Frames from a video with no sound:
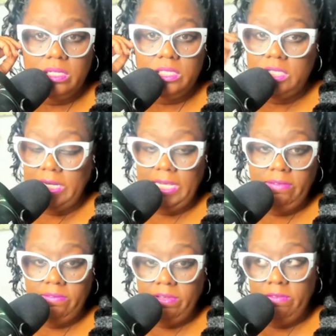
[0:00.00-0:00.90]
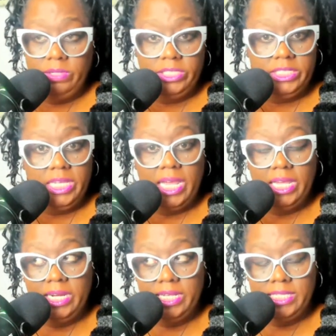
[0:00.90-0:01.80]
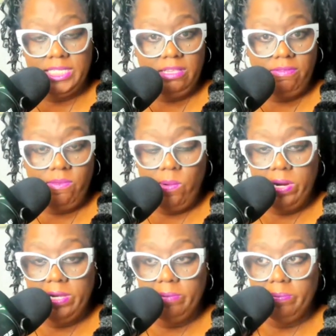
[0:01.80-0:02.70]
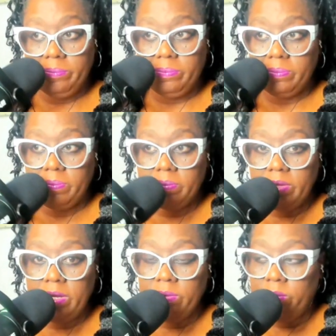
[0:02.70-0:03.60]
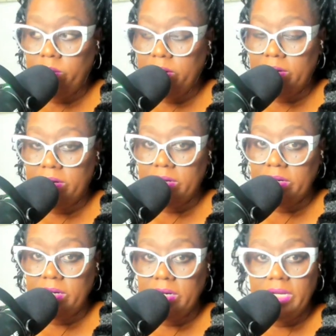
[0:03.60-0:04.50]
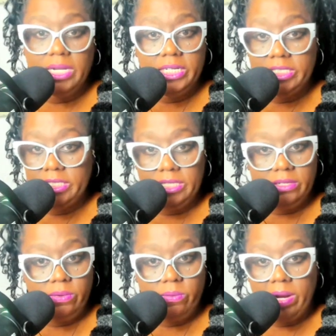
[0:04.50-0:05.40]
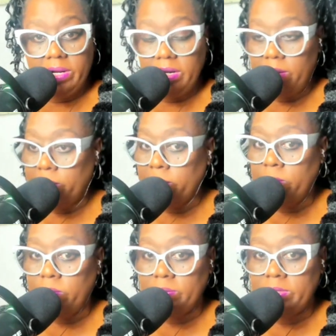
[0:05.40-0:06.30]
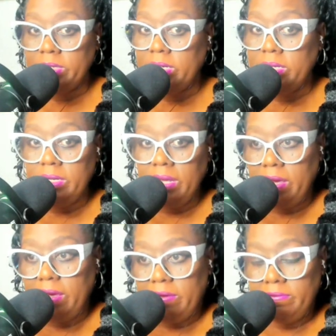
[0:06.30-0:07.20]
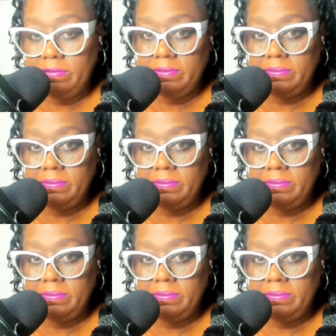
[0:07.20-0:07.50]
She even though she got in at 6:40, that door, she didn't go right in that room. She couldn't have.